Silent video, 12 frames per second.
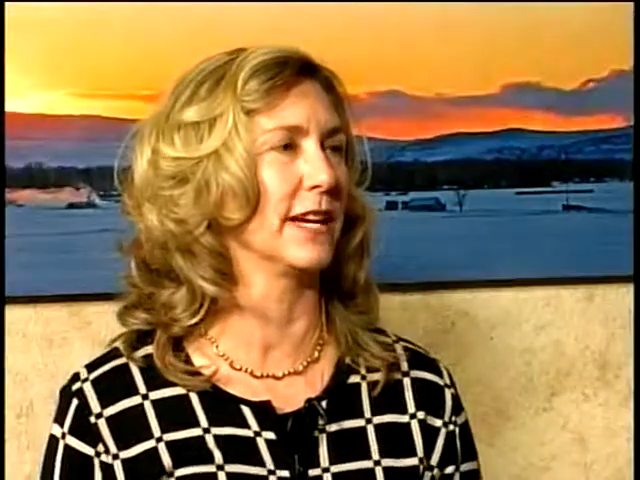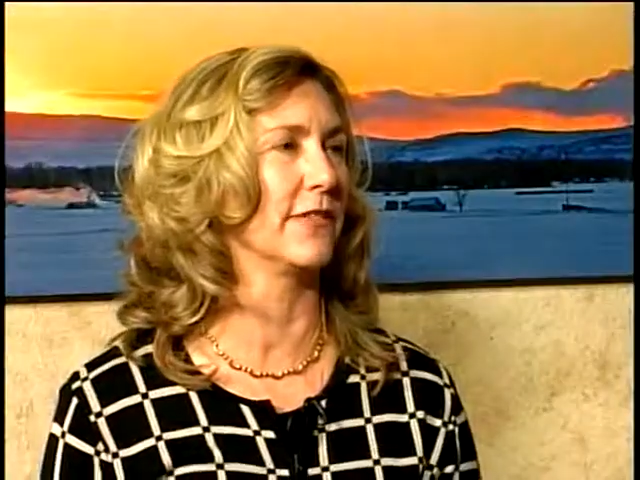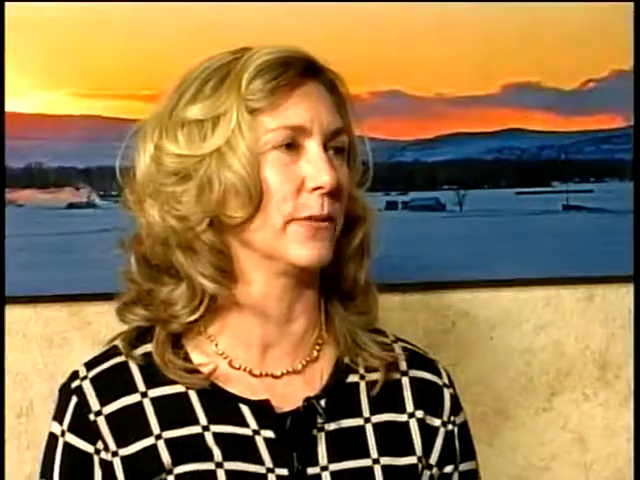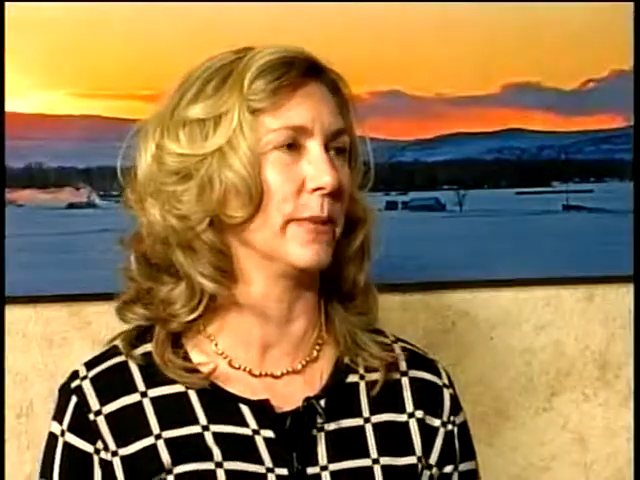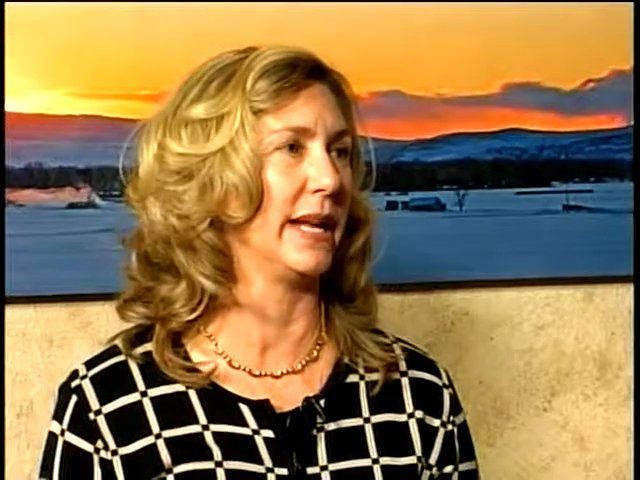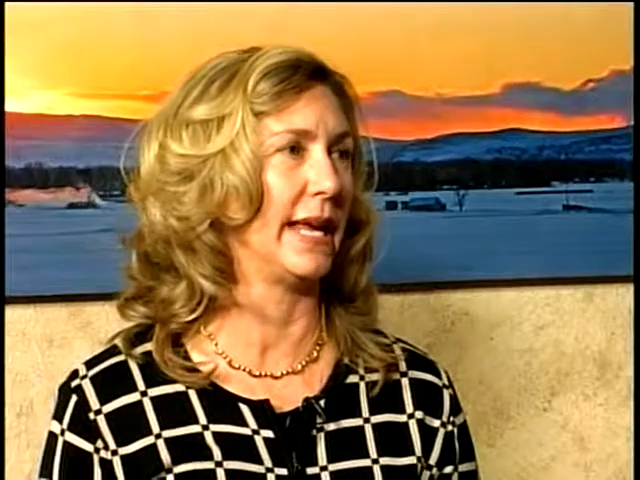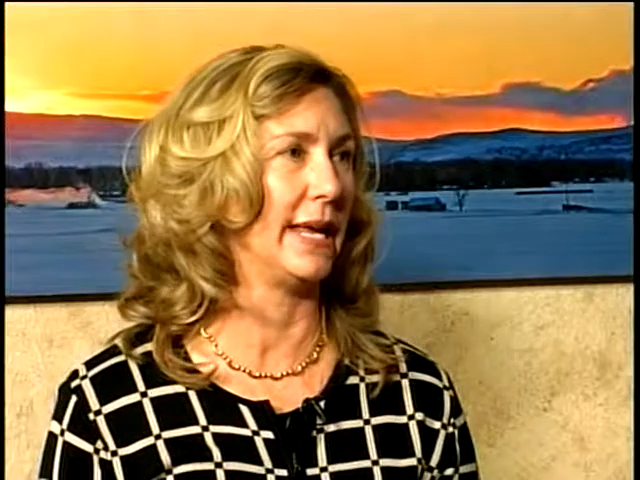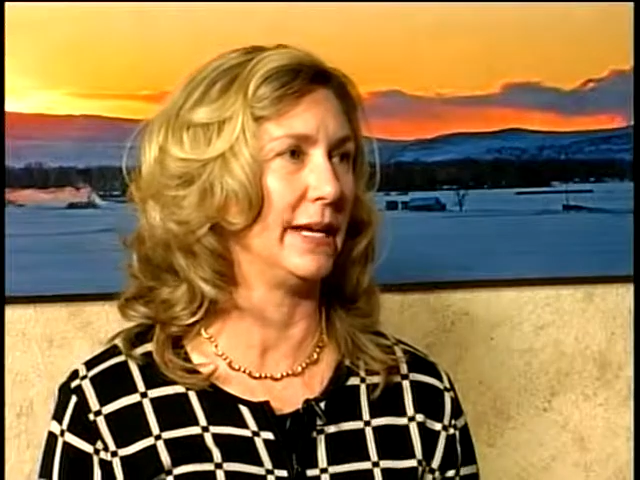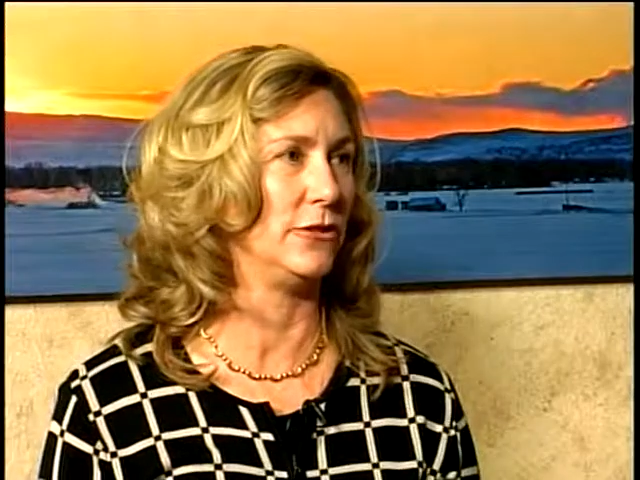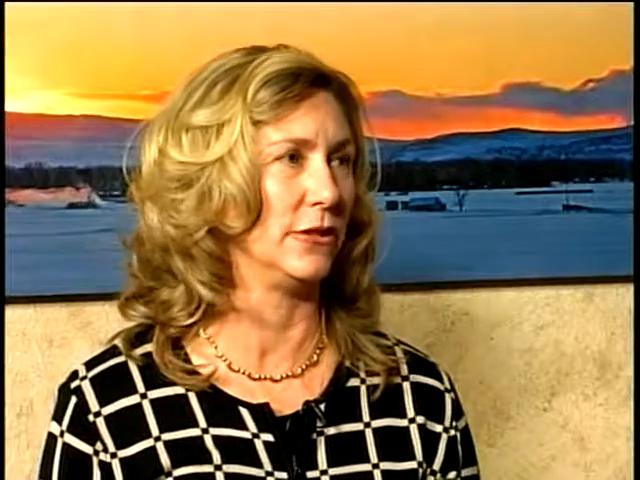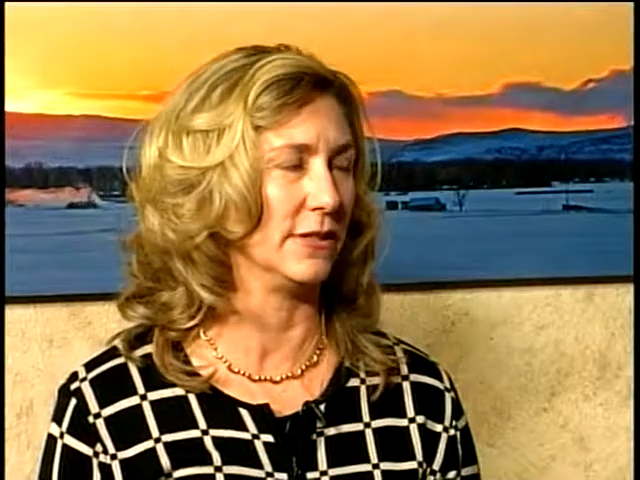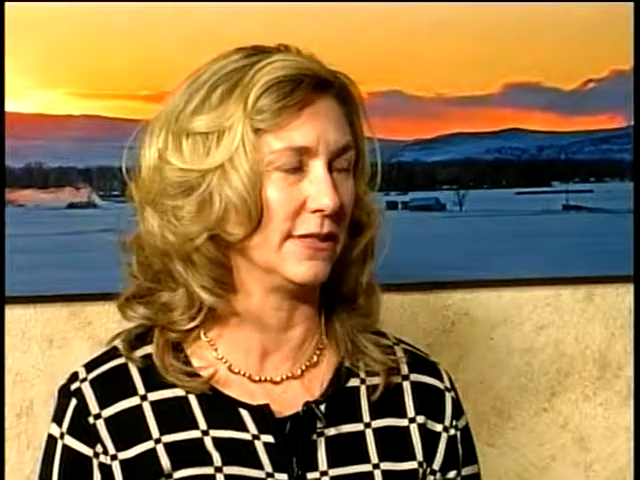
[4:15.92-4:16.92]
government
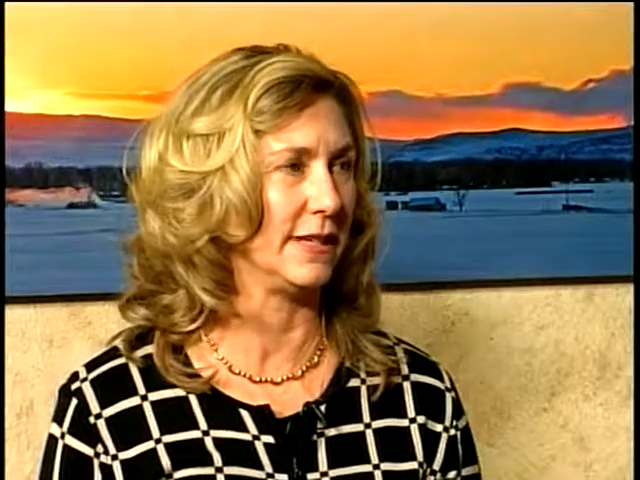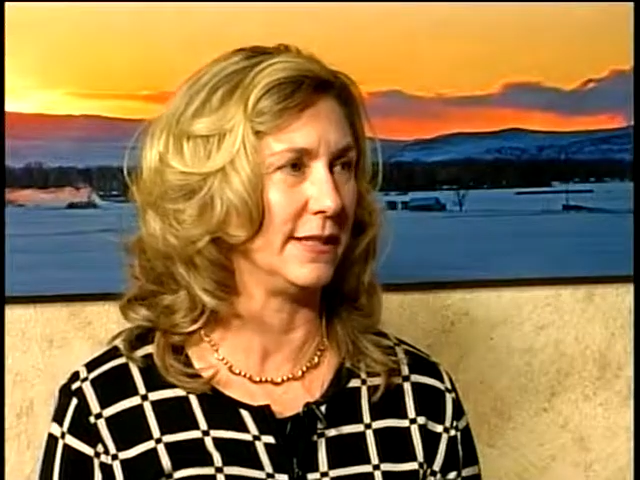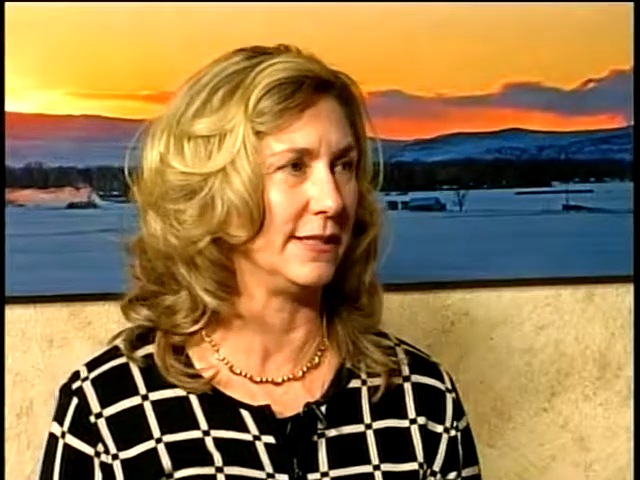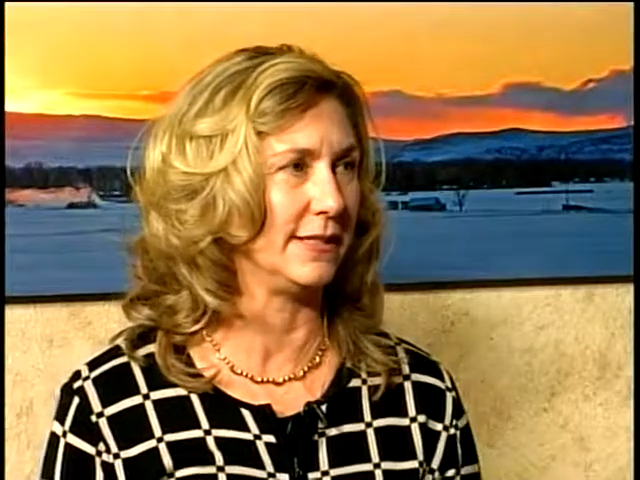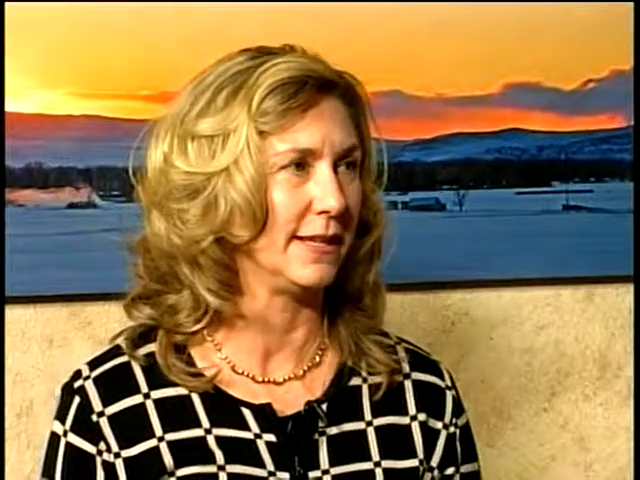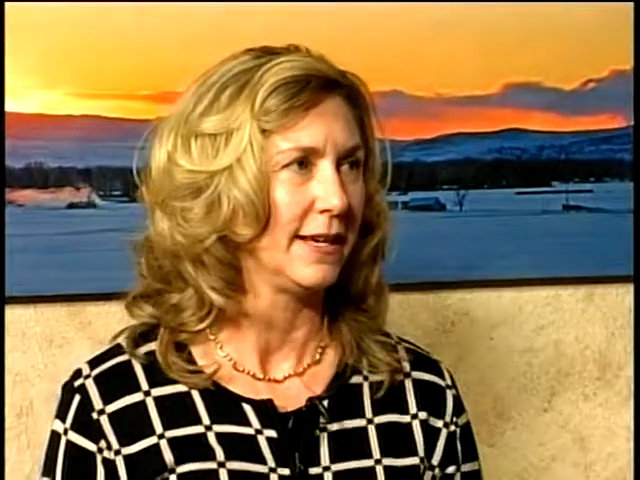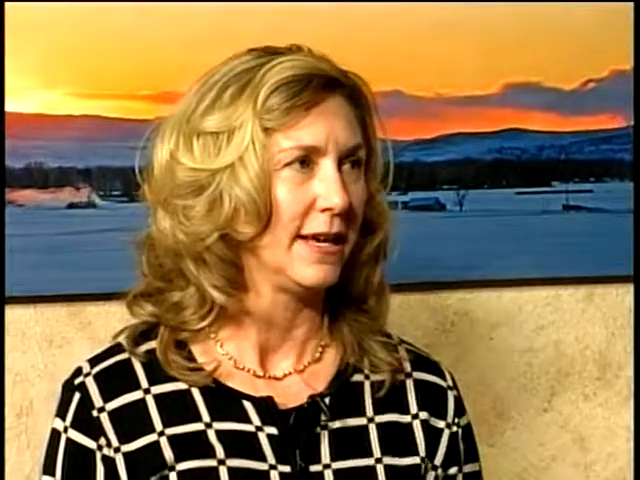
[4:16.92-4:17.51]
agencies.